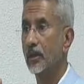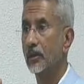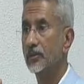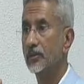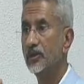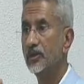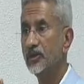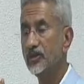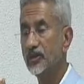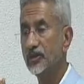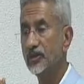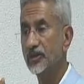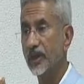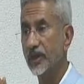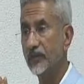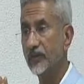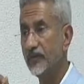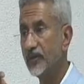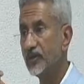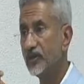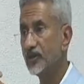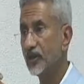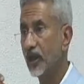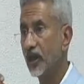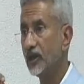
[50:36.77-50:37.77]
This is
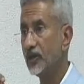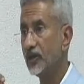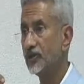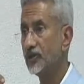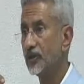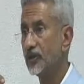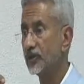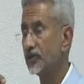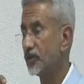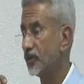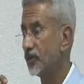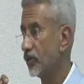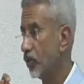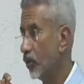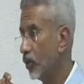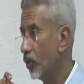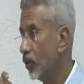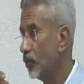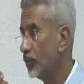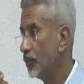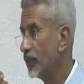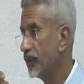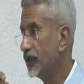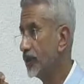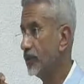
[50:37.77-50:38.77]
envisaged as an
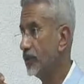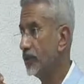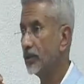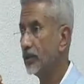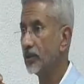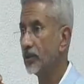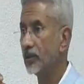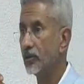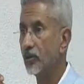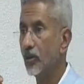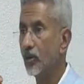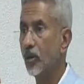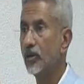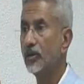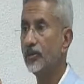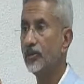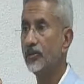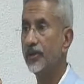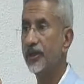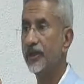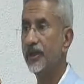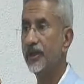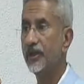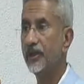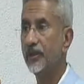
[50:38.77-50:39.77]
open,
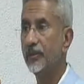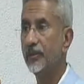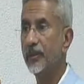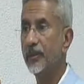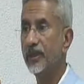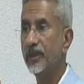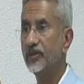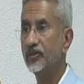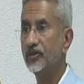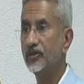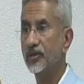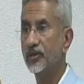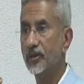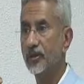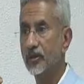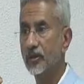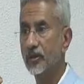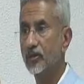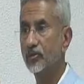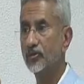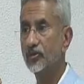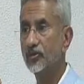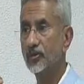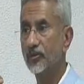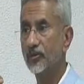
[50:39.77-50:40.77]
non-treaty-based,
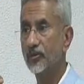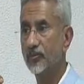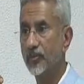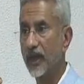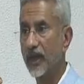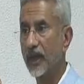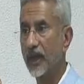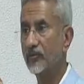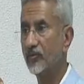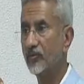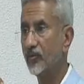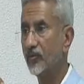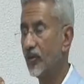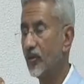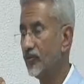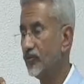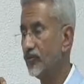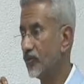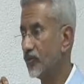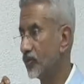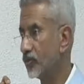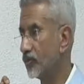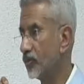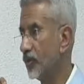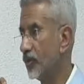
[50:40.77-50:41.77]
inclusive platform
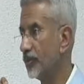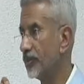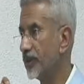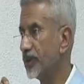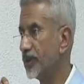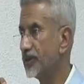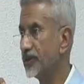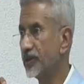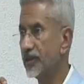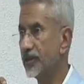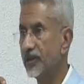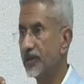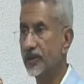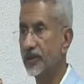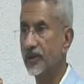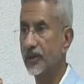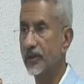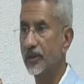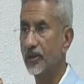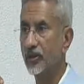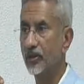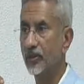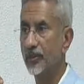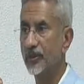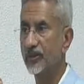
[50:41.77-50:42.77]
for cooperation in the
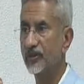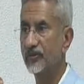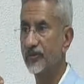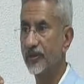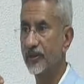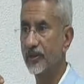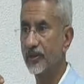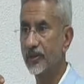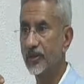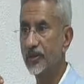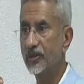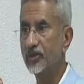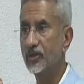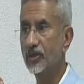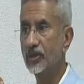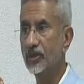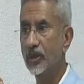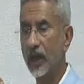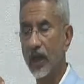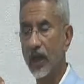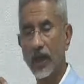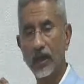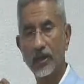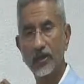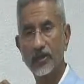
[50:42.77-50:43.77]
Indo-Pacific region,
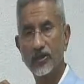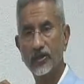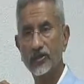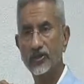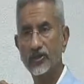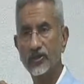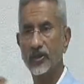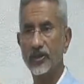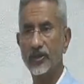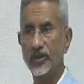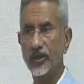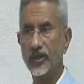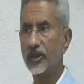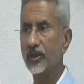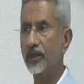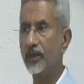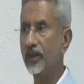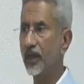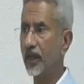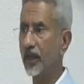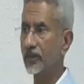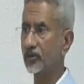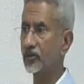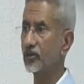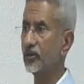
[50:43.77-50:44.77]
and it is intended
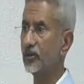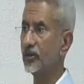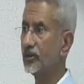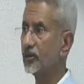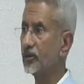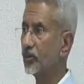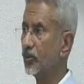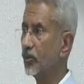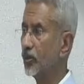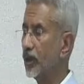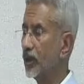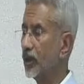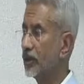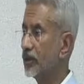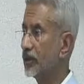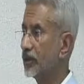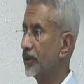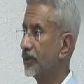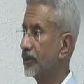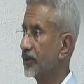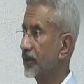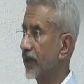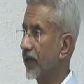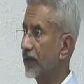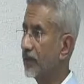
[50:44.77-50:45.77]
actually to work
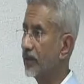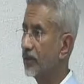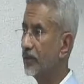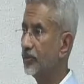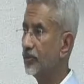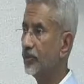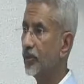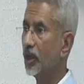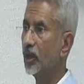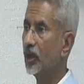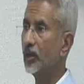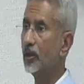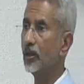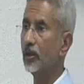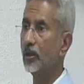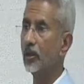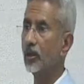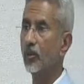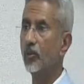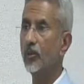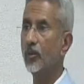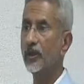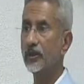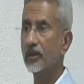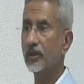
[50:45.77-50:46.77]
in tandem
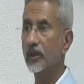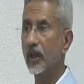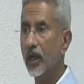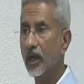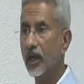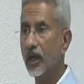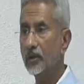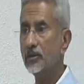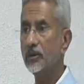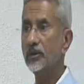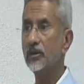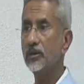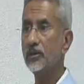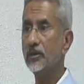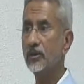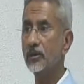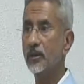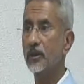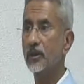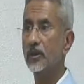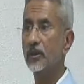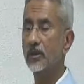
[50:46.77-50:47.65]
with other